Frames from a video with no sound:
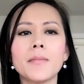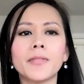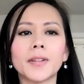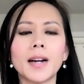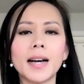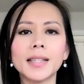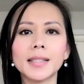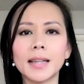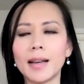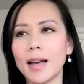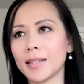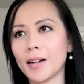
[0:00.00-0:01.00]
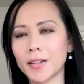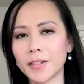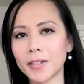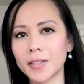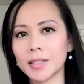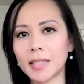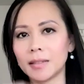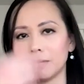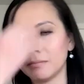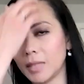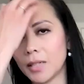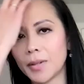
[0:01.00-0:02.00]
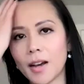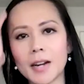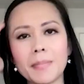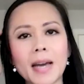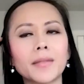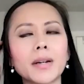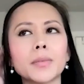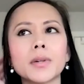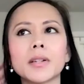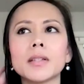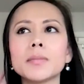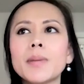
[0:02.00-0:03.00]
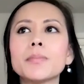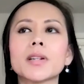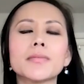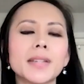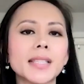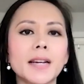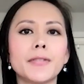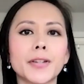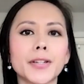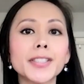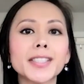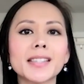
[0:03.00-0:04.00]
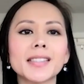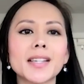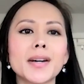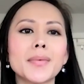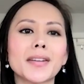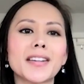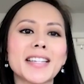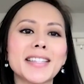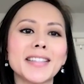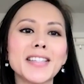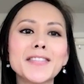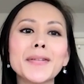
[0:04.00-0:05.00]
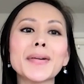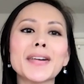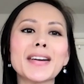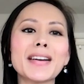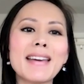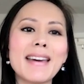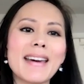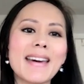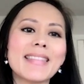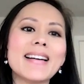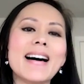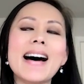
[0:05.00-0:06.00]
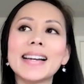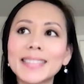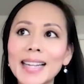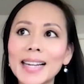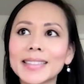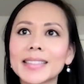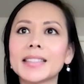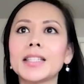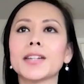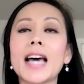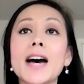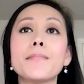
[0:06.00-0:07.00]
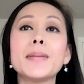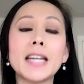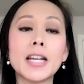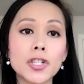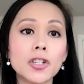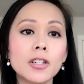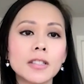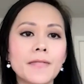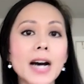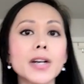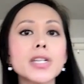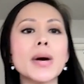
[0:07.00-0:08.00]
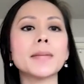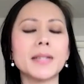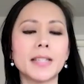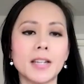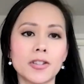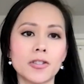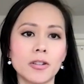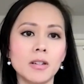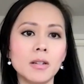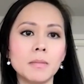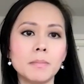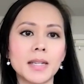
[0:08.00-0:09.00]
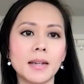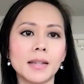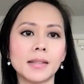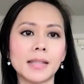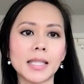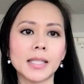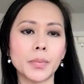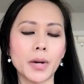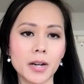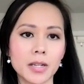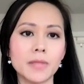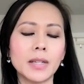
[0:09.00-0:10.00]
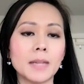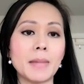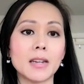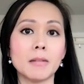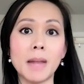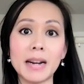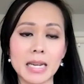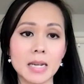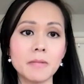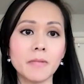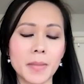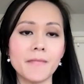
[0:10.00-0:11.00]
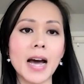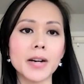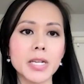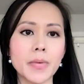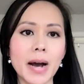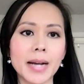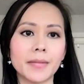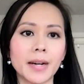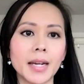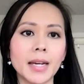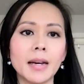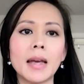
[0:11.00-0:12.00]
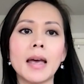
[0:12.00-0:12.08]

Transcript: For us as auditors and with audit background, we're a little bit more risk averse. So we're going to look for the assets that have potential, the value add potential, because that's where you really make your money from the value add, right?